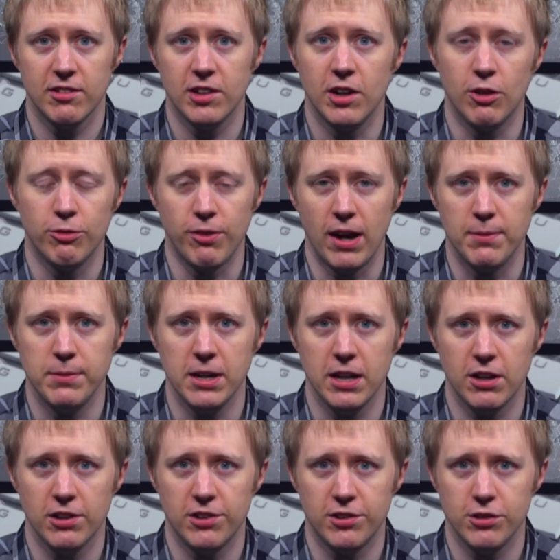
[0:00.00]
you know, find me a
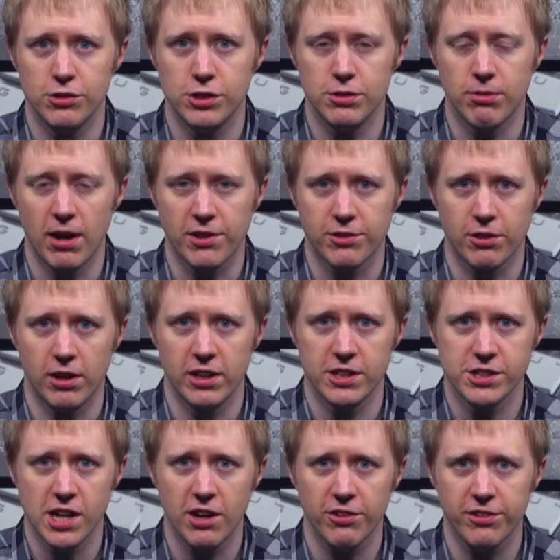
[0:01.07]
good sushi restaurant in
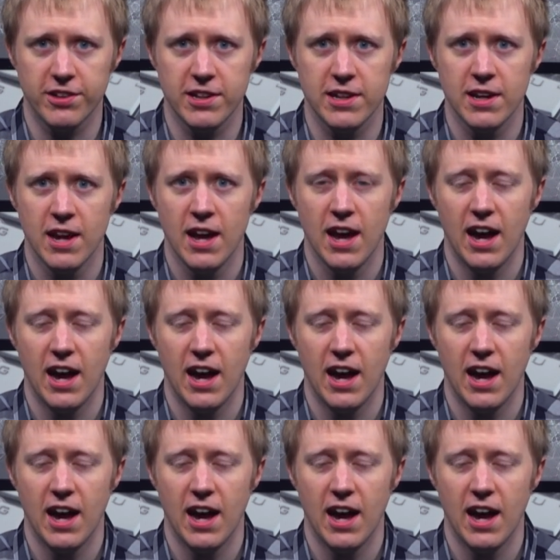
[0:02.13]
Chelsea.